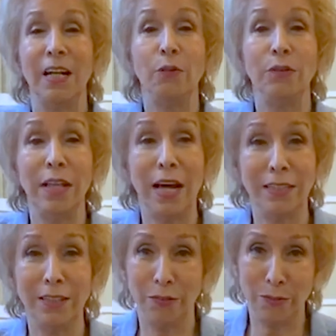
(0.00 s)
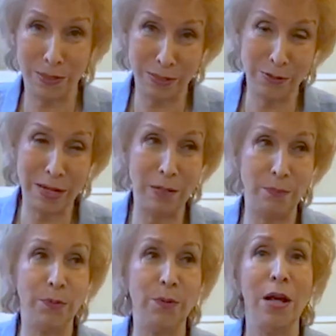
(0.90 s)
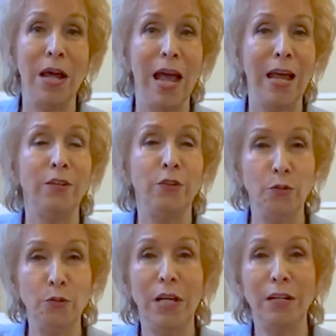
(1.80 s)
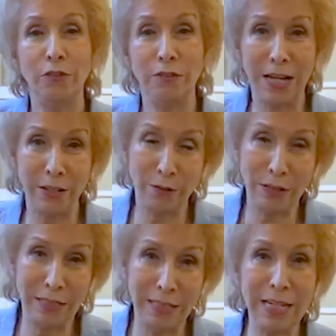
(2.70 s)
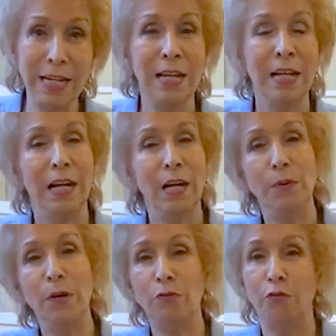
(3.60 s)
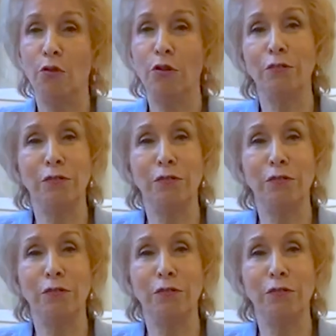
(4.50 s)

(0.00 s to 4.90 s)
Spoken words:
Now that is going to help you. And do that regularly, about four or